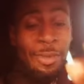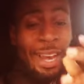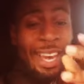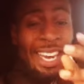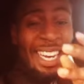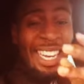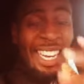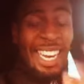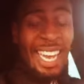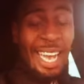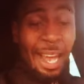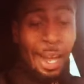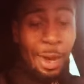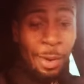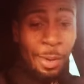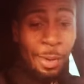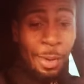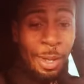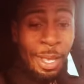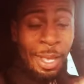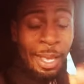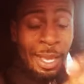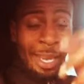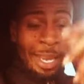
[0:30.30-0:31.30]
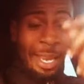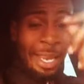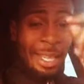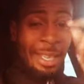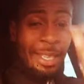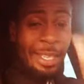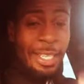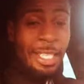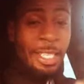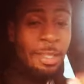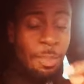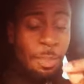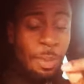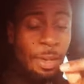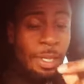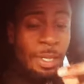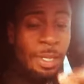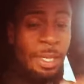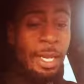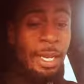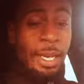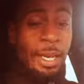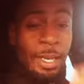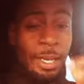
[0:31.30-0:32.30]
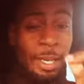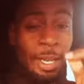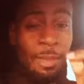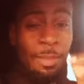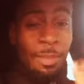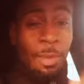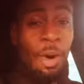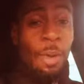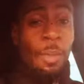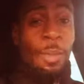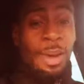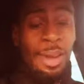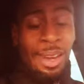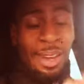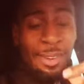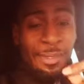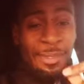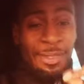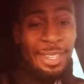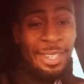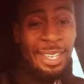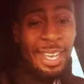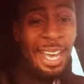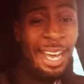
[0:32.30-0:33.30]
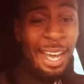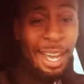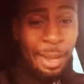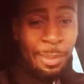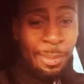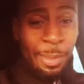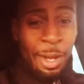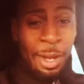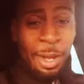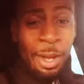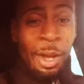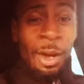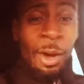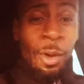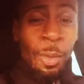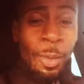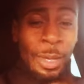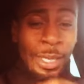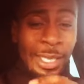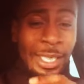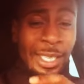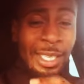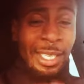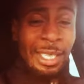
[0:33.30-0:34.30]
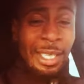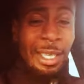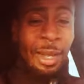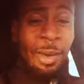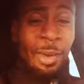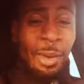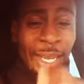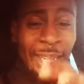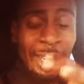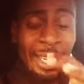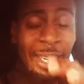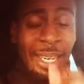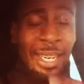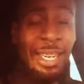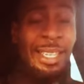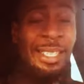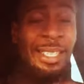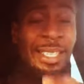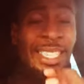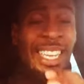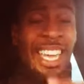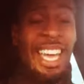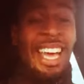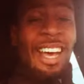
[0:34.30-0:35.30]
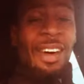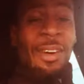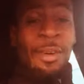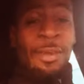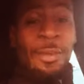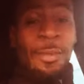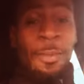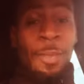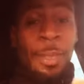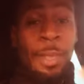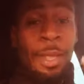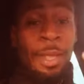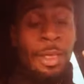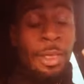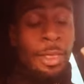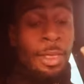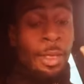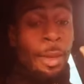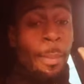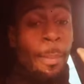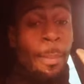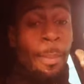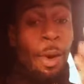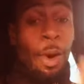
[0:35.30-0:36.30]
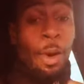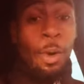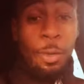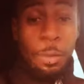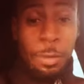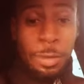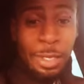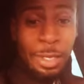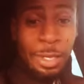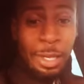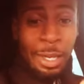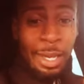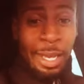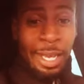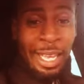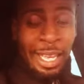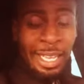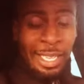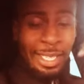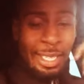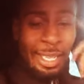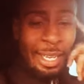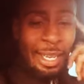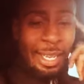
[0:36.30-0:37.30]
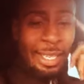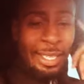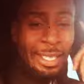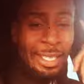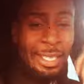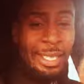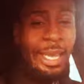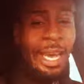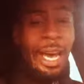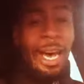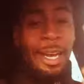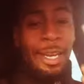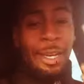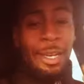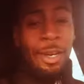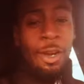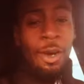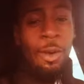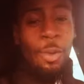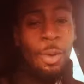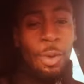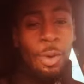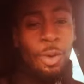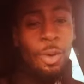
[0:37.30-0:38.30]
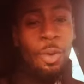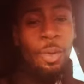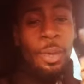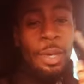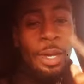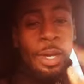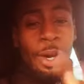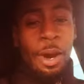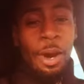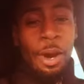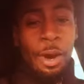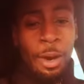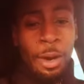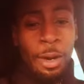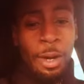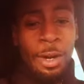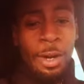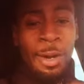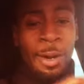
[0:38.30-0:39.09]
right now in this particular moment of time. What's slowing us down the most is us not knowing who we are.